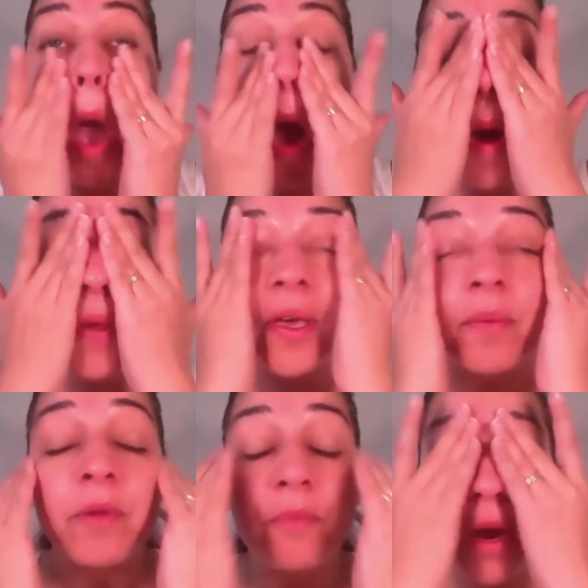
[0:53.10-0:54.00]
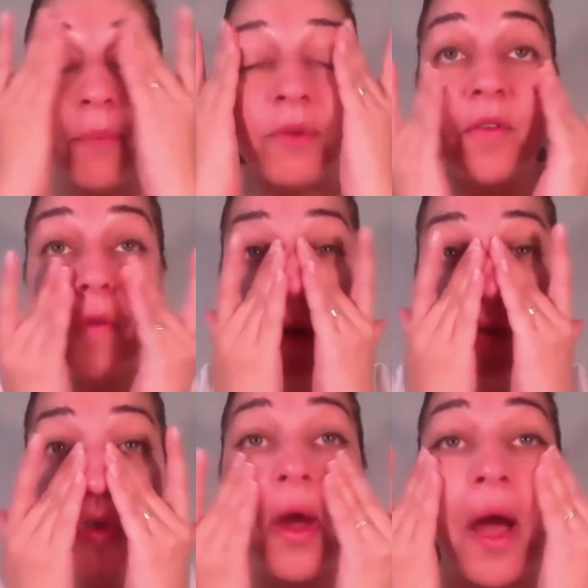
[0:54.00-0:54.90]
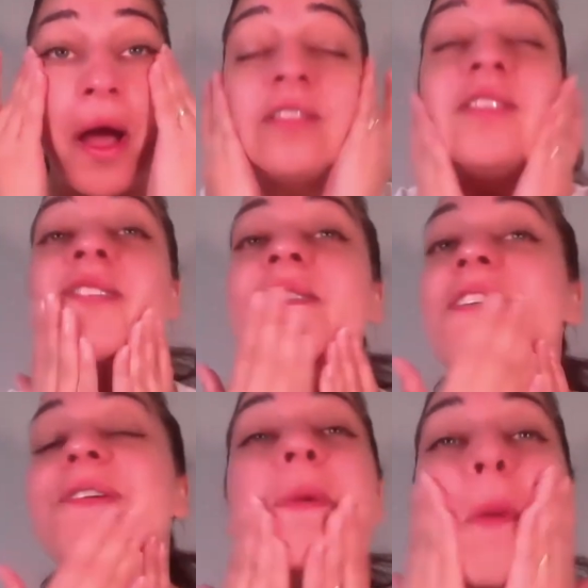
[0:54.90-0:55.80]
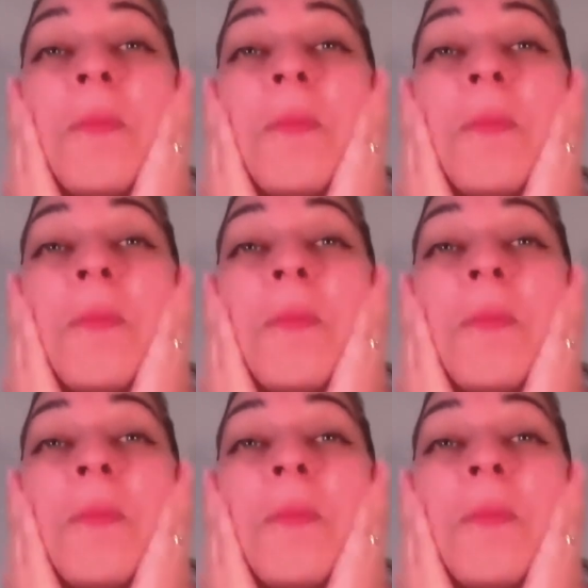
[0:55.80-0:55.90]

You can put primer around your eyes to